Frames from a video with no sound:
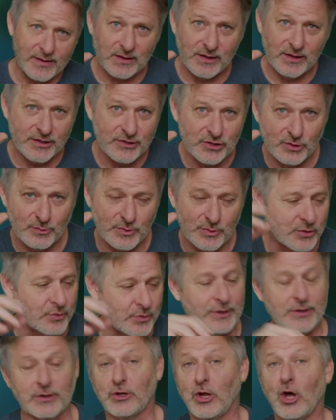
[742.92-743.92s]
cleanser
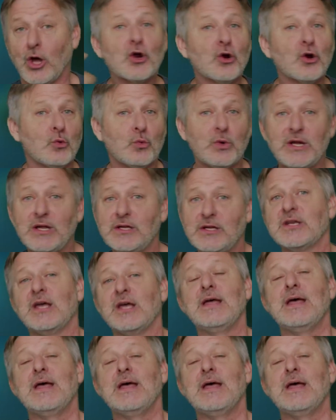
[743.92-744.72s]
between longer reads.